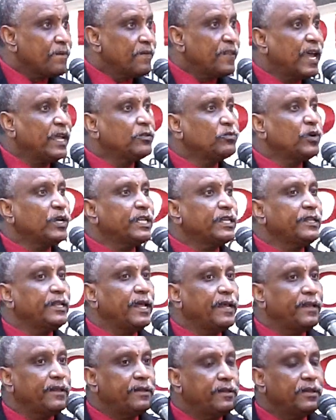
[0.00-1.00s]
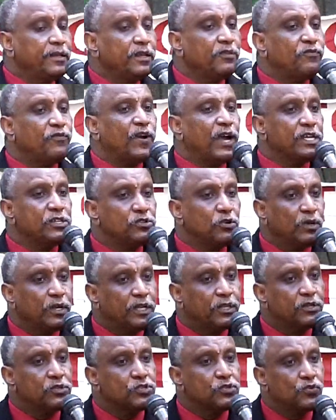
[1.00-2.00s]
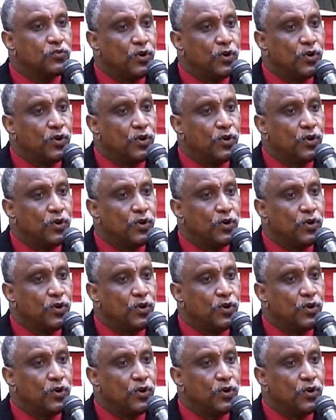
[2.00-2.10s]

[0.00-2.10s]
That what led eventually to the